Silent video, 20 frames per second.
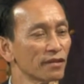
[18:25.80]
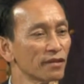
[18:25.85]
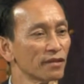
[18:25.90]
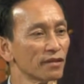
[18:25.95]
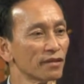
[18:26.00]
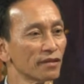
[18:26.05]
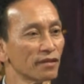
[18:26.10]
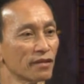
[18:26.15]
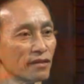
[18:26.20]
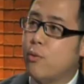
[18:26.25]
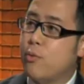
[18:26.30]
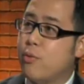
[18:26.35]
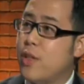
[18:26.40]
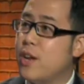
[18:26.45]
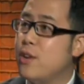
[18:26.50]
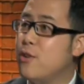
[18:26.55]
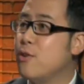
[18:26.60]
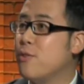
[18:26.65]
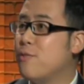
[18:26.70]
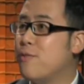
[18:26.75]
So they
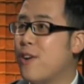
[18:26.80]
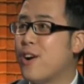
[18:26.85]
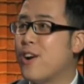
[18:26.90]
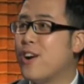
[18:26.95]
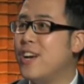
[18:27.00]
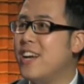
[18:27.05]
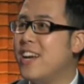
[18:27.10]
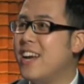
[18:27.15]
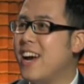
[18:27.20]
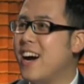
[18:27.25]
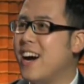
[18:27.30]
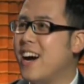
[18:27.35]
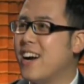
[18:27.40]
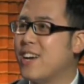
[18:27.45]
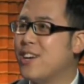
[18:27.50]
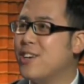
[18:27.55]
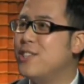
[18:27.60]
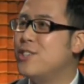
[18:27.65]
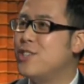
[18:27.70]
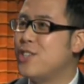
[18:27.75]
do a very
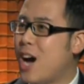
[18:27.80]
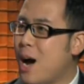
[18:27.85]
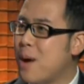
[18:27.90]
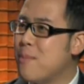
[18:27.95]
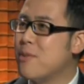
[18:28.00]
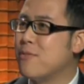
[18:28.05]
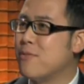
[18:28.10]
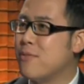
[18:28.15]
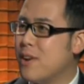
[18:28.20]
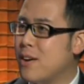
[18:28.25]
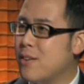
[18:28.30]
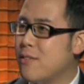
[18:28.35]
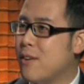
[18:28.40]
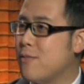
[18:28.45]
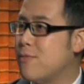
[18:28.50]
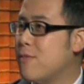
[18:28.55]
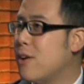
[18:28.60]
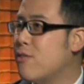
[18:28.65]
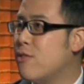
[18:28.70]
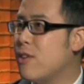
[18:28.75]
good job of
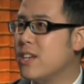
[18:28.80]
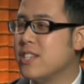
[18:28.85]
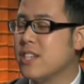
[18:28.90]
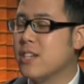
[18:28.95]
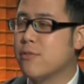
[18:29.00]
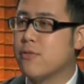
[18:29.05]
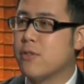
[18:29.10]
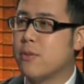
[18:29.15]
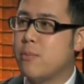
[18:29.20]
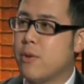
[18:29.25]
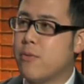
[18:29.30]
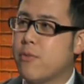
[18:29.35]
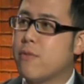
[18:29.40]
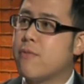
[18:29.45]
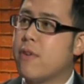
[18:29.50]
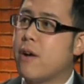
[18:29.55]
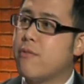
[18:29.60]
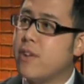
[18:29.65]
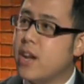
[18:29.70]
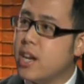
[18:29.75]
fundraising from different
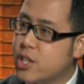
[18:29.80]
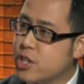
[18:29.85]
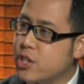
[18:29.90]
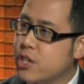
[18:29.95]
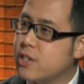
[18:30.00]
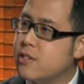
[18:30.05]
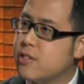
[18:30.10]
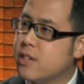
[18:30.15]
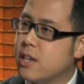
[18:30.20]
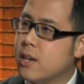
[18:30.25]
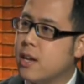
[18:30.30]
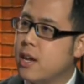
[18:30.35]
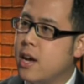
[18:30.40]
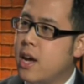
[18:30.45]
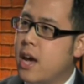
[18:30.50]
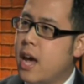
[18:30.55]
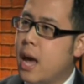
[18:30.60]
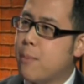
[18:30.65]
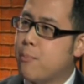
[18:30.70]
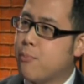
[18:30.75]
foundations and
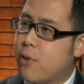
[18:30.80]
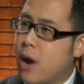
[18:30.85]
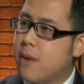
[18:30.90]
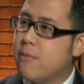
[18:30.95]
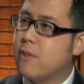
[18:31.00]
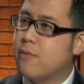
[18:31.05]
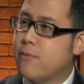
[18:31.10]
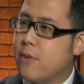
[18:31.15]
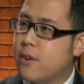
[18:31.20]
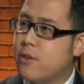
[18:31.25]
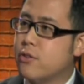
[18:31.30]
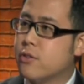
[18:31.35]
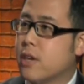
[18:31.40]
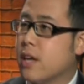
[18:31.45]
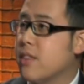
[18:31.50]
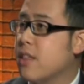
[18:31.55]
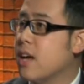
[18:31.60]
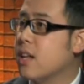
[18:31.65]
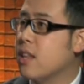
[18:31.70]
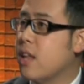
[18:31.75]
private funders. I
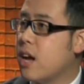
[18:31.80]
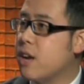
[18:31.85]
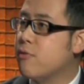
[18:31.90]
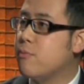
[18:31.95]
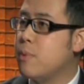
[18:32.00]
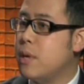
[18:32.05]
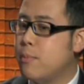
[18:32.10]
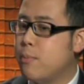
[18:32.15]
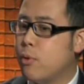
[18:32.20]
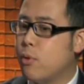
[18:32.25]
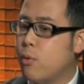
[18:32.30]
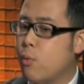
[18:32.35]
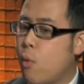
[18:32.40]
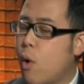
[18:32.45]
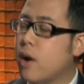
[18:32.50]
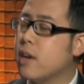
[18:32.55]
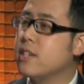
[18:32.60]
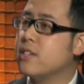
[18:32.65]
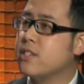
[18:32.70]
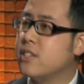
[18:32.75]
think a lot of people
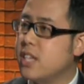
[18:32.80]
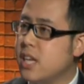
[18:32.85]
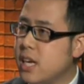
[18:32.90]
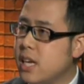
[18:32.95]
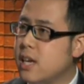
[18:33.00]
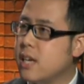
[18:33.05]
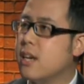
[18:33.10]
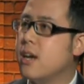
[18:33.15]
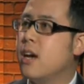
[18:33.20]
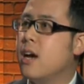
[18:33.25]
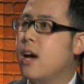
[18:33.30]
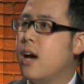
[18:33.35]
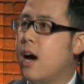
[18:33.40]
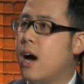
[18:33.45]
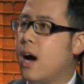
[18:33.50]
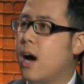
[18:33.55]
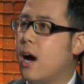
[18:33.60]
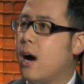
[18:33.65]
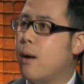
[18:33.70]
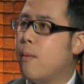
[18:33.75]
want to see
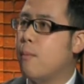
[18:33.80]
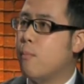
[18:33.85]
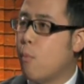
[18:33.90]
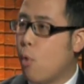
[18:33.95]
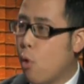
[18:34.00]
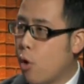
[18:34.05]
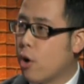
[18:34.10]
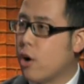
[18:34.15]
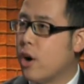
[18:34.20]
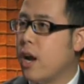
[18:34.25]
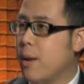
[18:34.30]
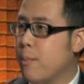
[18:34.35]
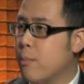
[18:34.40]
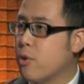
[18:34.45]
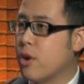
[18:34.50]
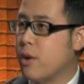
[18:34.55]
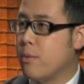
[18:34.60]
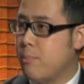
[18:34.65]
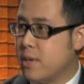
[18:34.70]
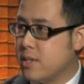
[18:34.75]
more
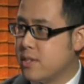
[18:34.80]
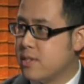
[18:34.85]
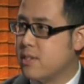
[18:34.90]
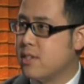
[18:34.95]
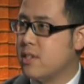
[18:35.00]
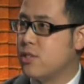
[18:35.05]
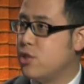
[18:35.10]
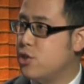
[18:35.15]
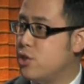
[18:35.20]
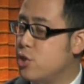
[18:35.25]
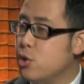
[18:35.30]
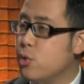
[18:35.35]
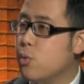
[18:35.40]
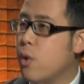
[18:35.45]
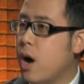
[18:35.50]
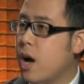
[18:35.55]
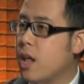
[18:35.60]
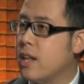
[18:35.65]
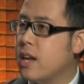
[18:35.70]
immigrant businesses do well.